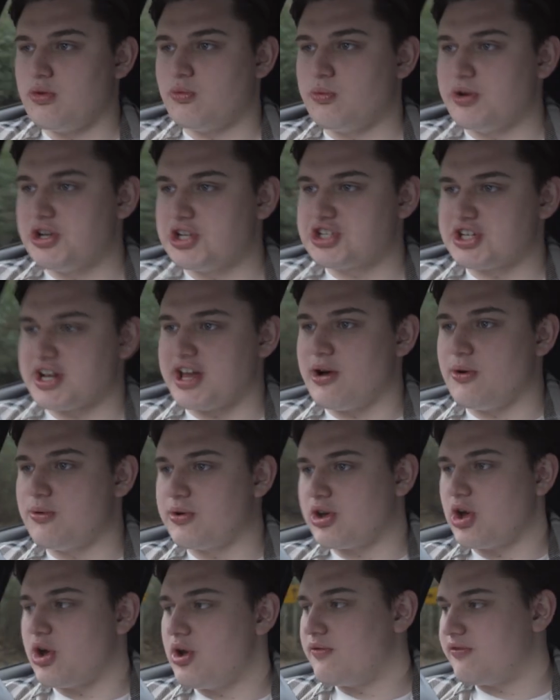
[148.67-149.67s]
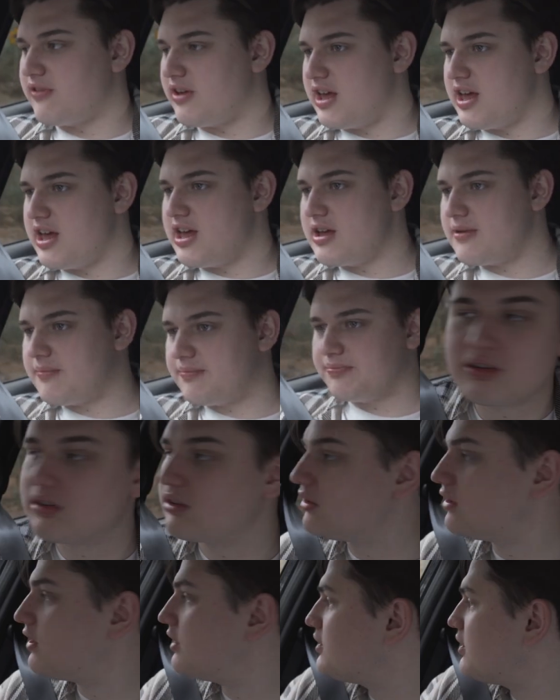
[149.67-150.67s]
we shall go over here.
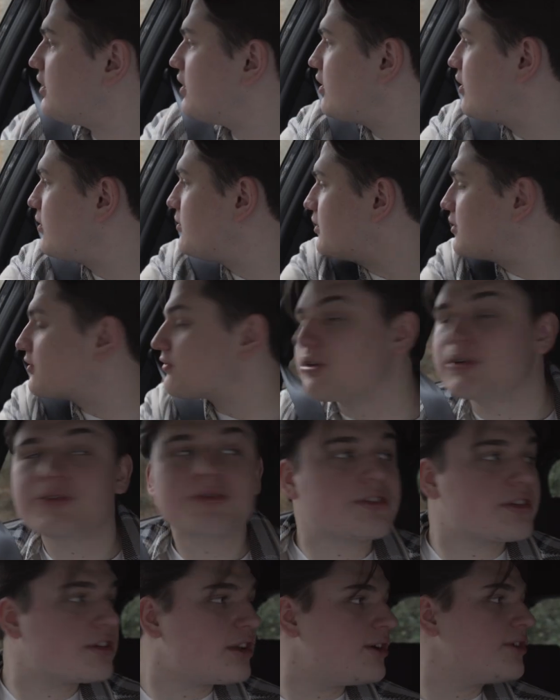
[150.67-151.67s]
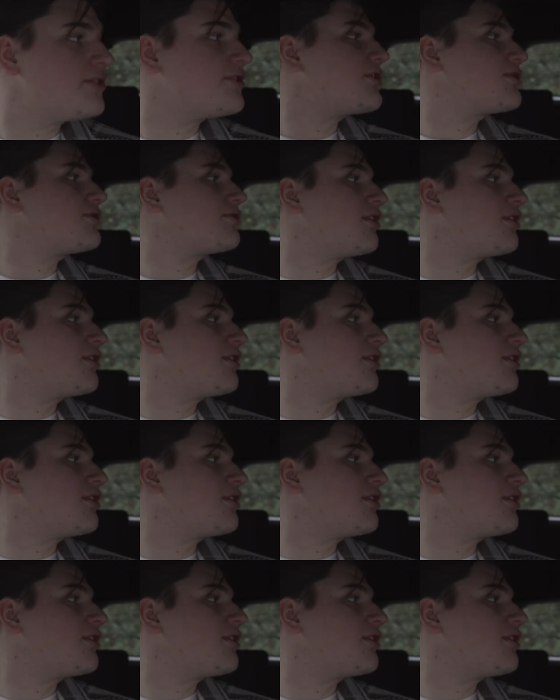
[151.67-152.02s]
I didn't know this road was closed. This